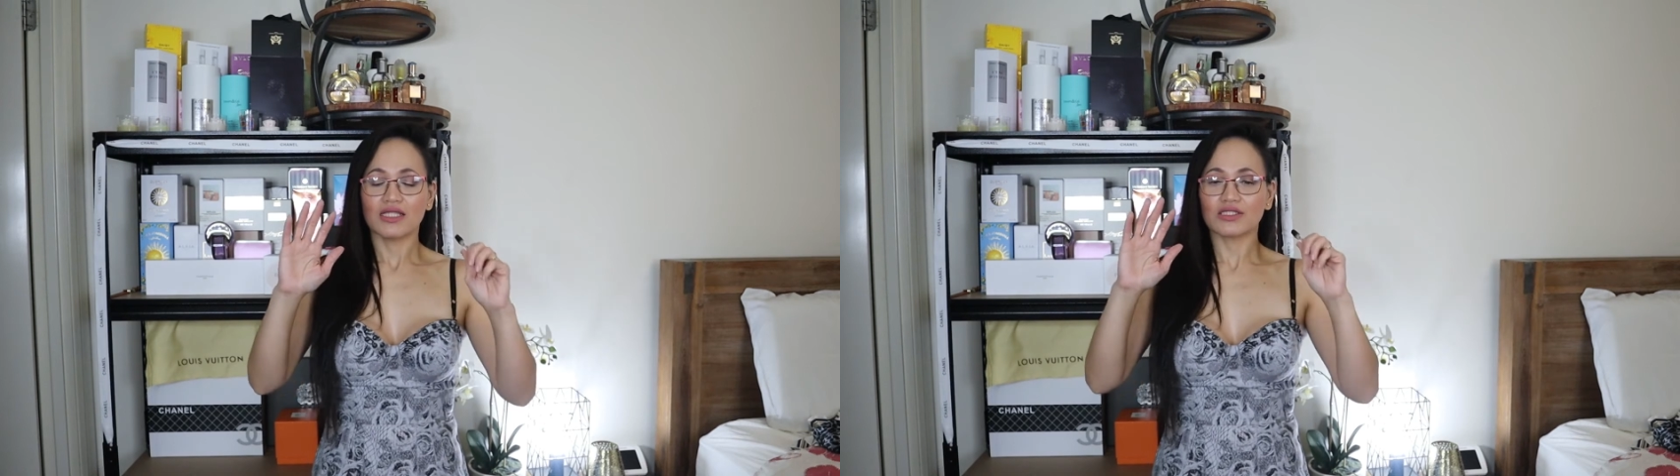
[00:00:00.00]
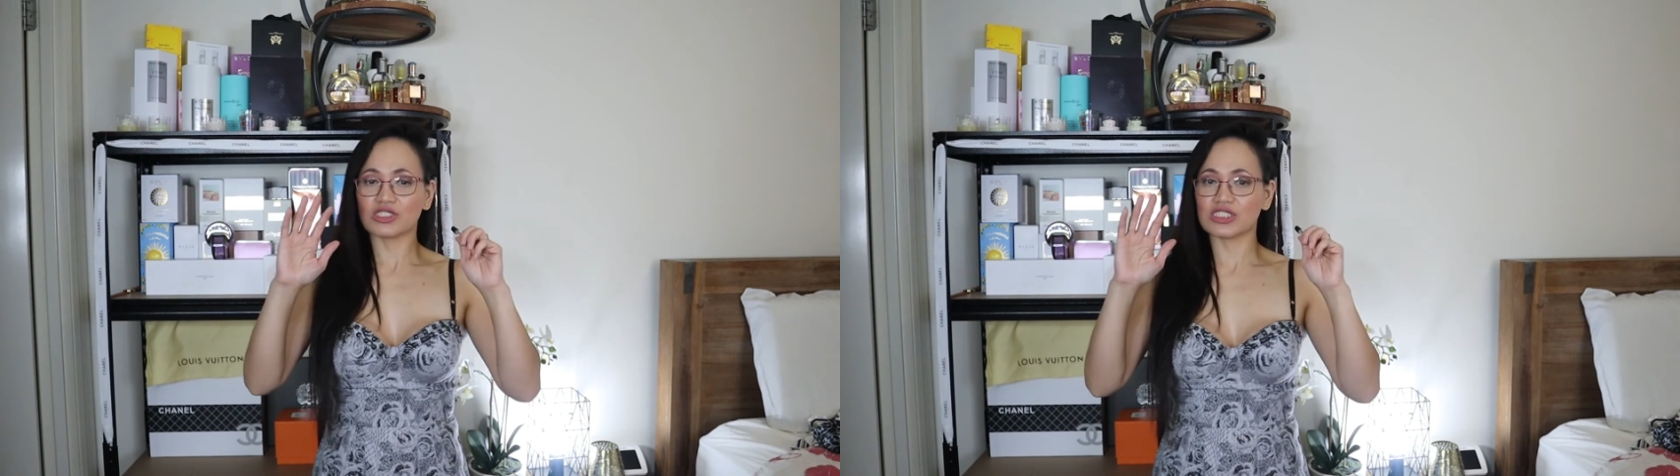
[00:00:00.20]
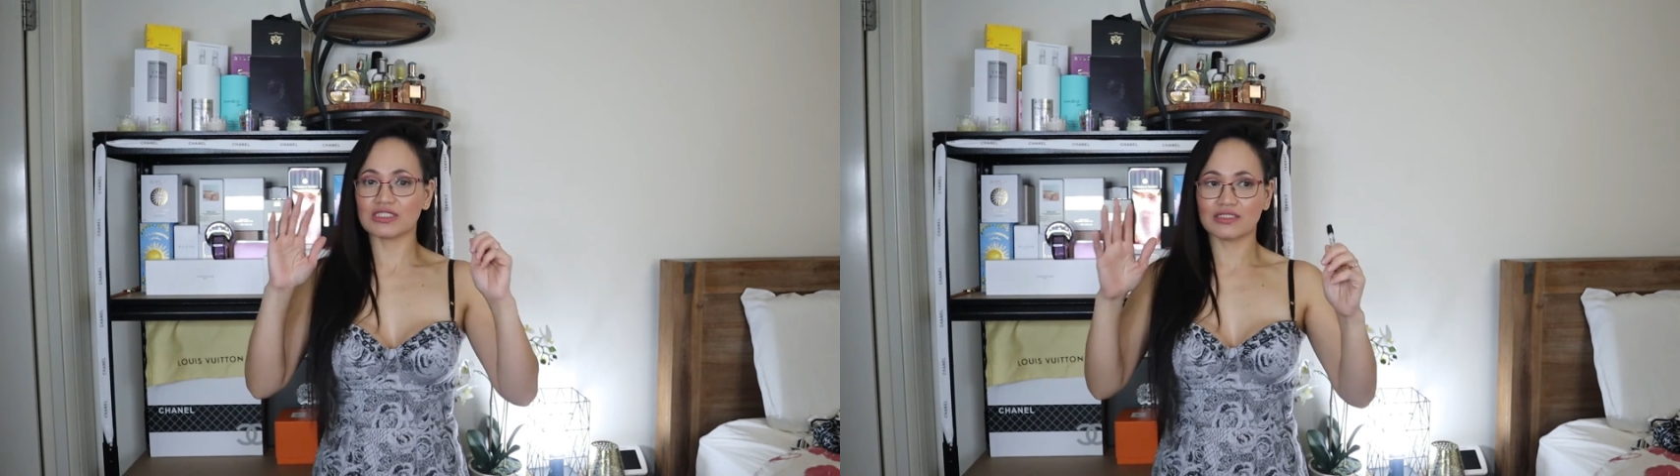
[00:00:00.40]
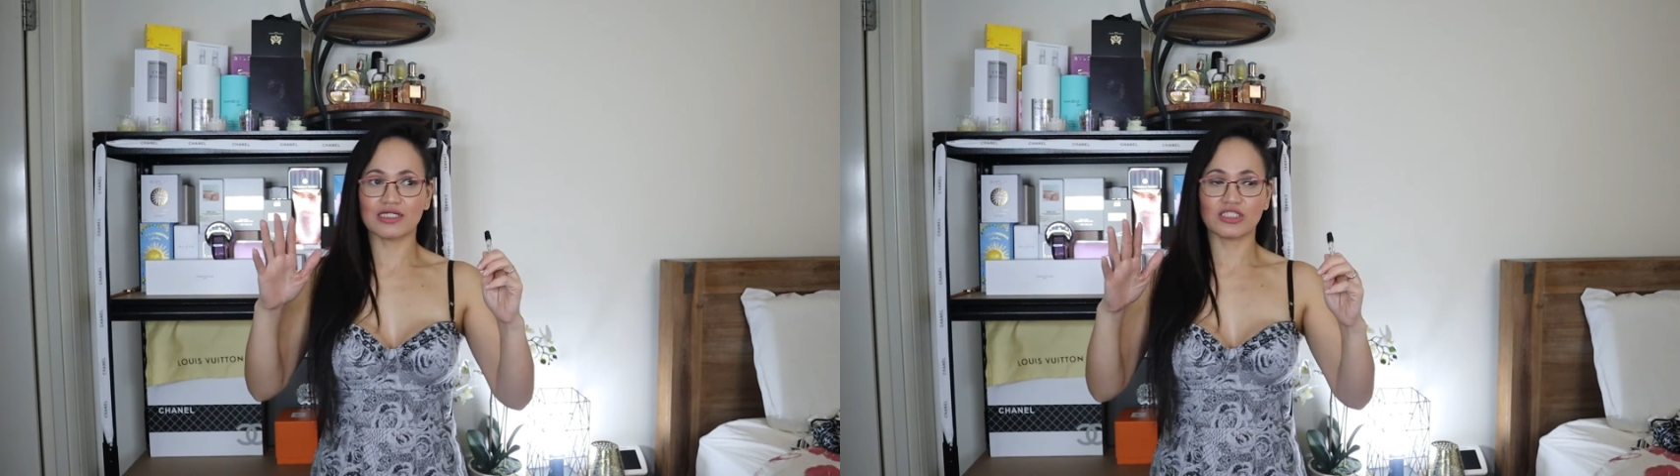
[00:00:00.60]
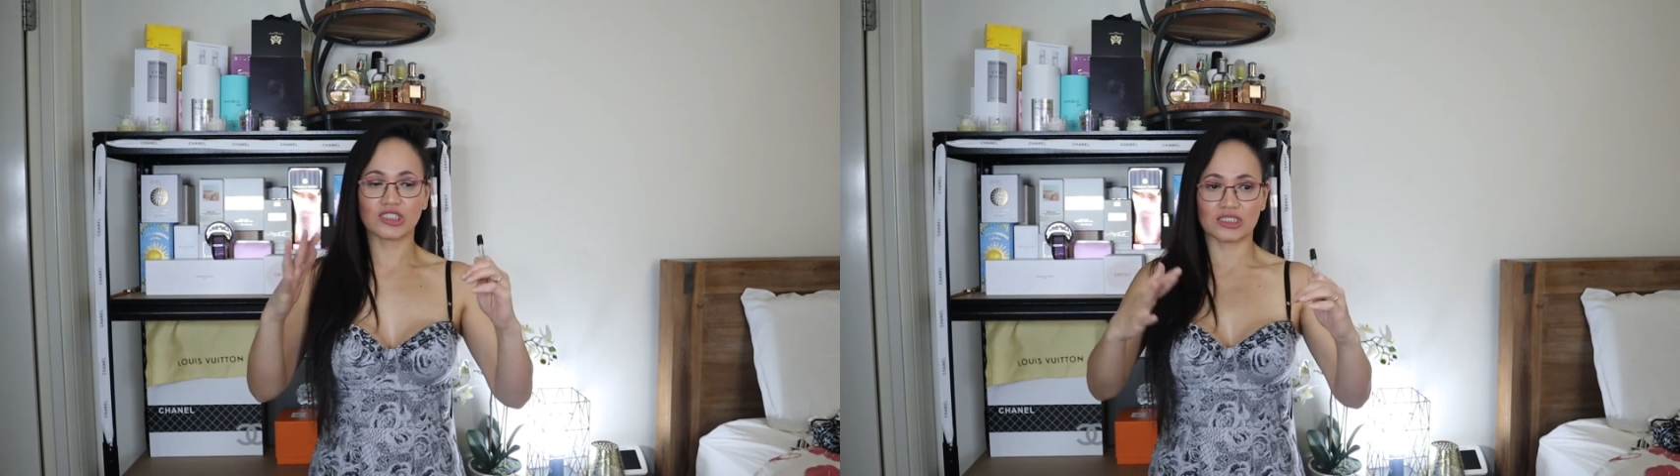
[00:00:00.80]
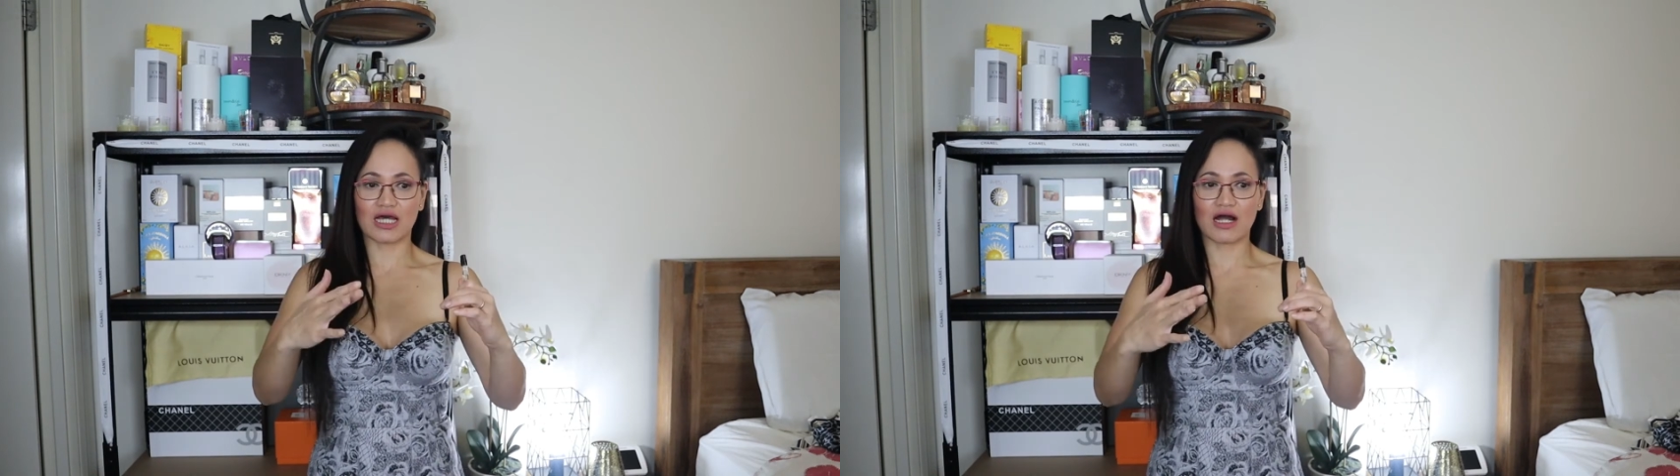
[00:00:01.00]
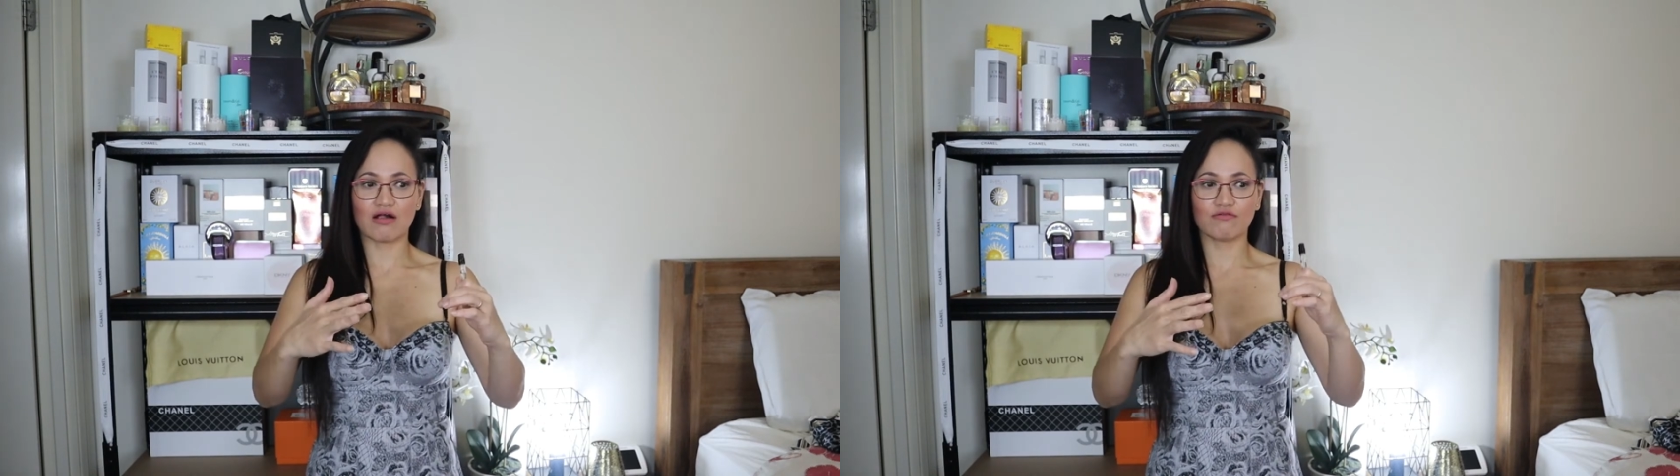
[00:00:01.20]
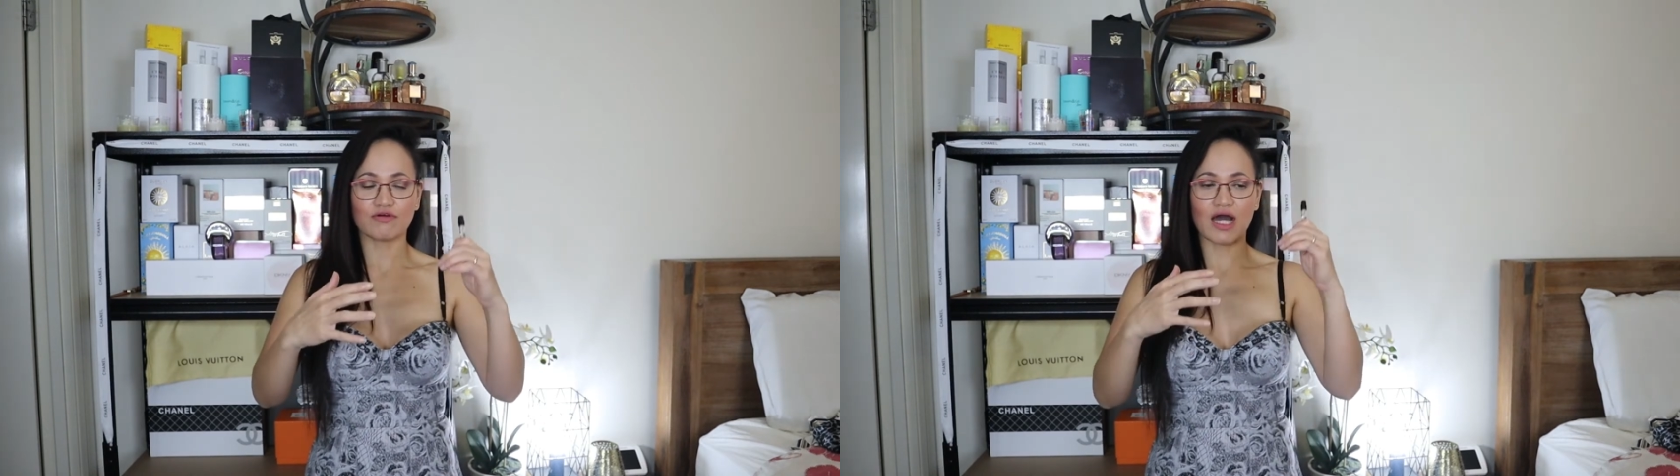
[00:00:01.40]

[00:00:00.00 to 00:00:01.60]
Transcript: the Silage itself,